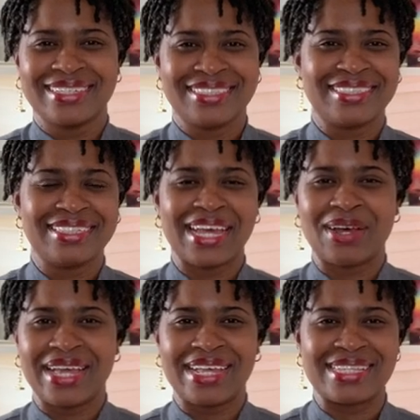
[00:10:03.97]
she now
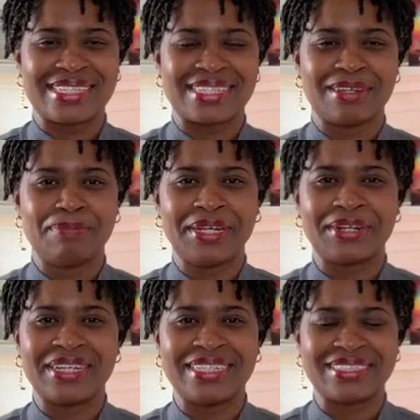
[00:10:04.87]
has a
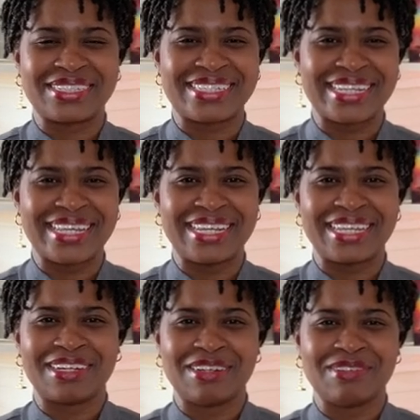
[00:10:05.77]
better understanding
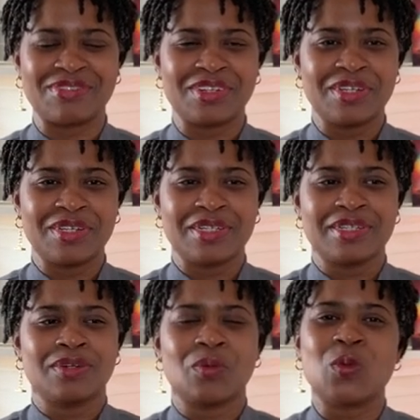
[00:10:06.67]
of
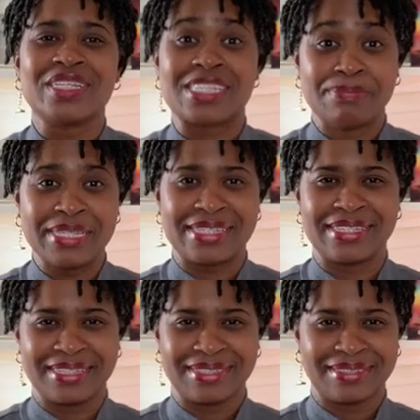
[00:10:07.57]
what's missing.